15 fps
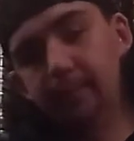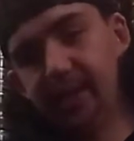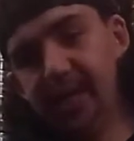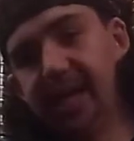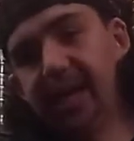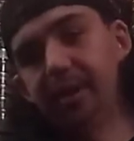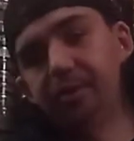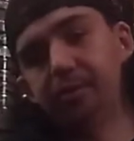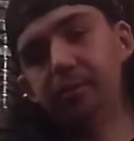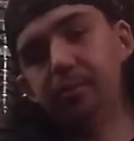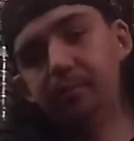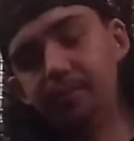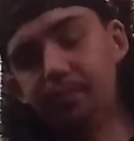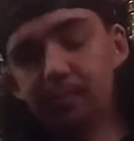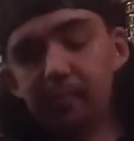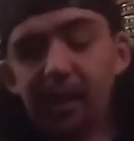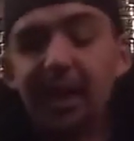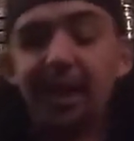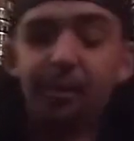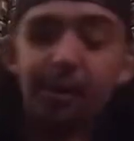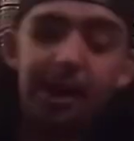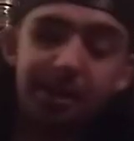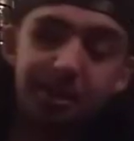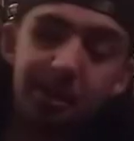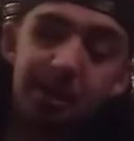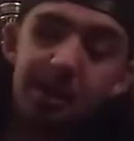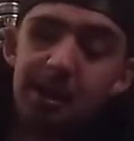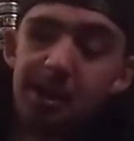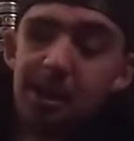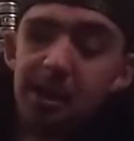Yes. Anyways,
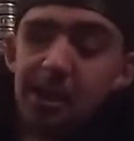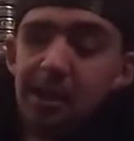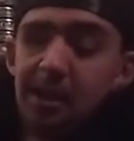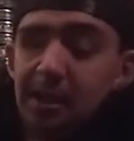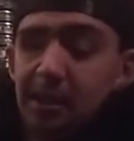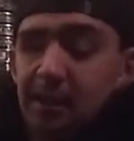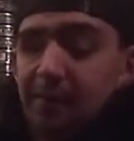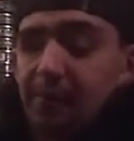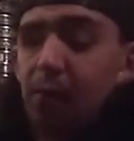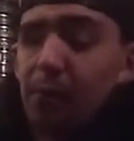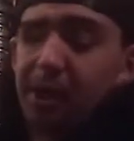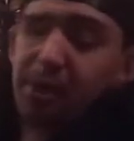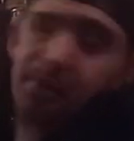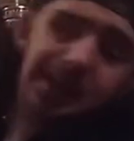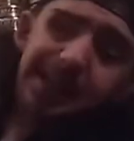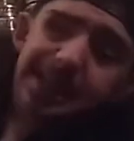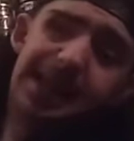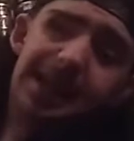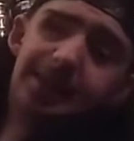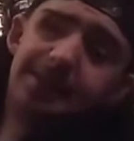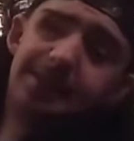before we do anything